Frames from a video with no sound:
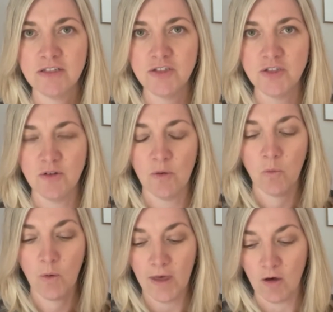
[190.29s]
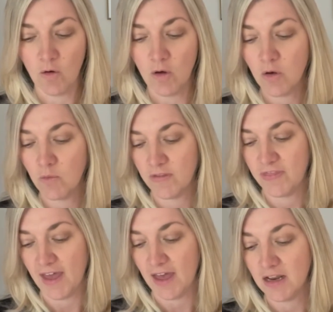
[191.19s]
do well with
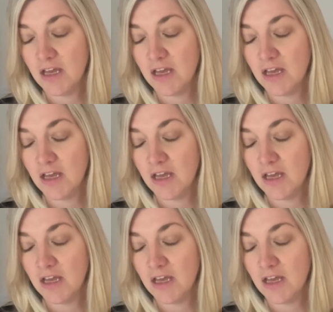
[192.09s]
that.